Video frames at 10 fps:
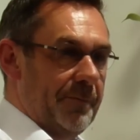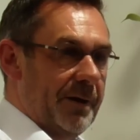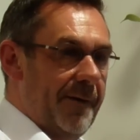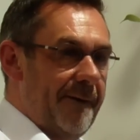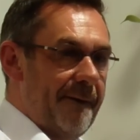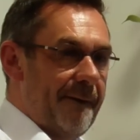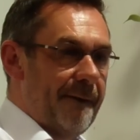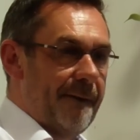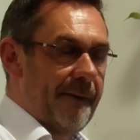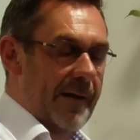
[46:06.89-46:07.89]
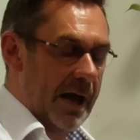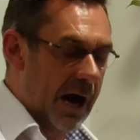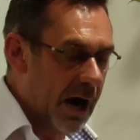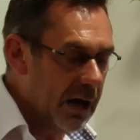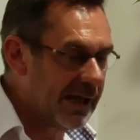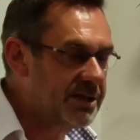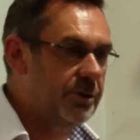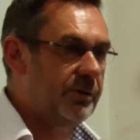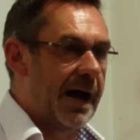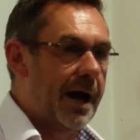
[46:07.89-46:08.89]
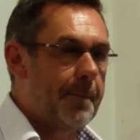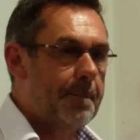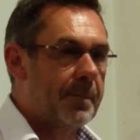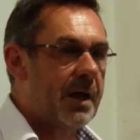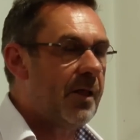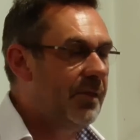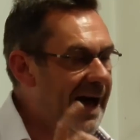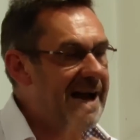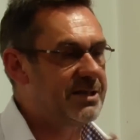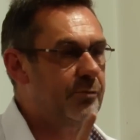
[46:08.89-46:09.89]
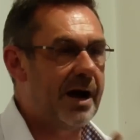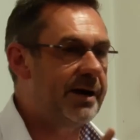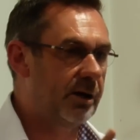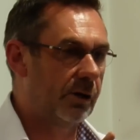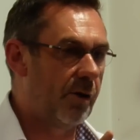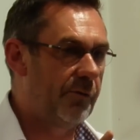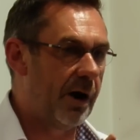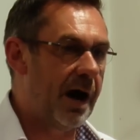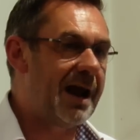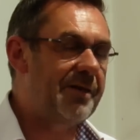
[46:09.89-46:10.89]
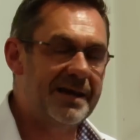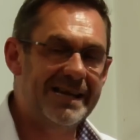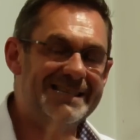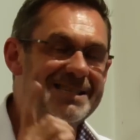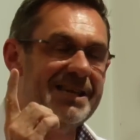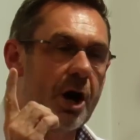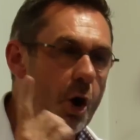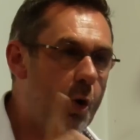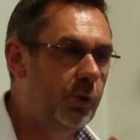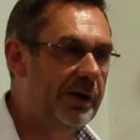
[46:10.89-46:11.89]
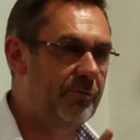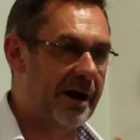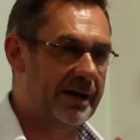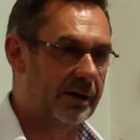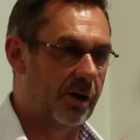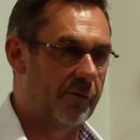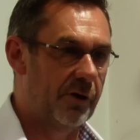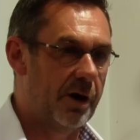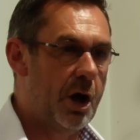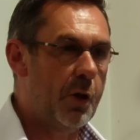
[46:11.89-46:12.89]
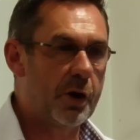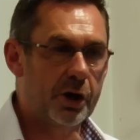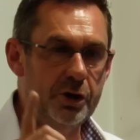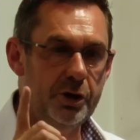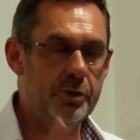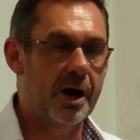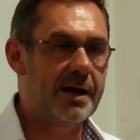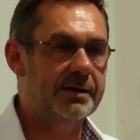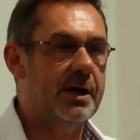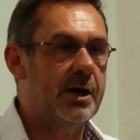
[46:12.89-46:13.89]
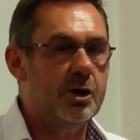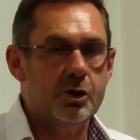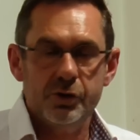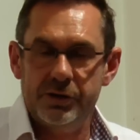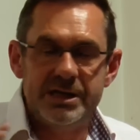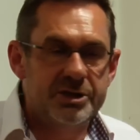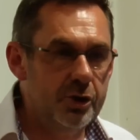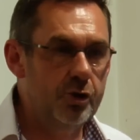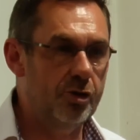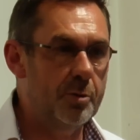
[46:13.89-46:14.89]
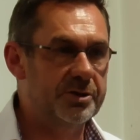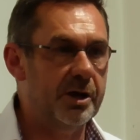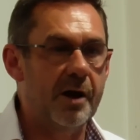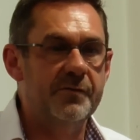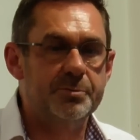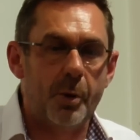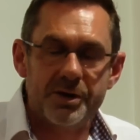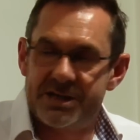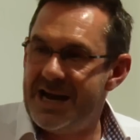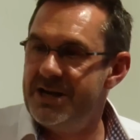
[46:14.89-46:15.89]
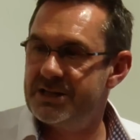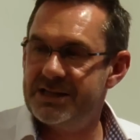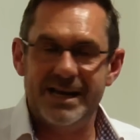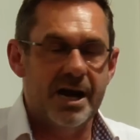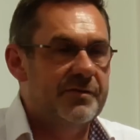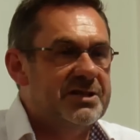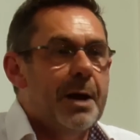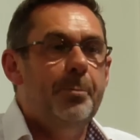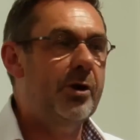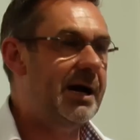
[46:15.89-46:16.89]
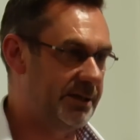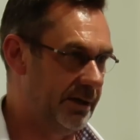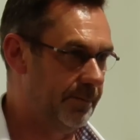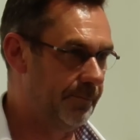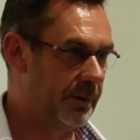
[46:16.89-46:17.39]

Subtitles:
Yeah? Let's do that. That is a radical offer, and I think it is the only radical offer that can unite these two groups that have spontaneously kind of separated.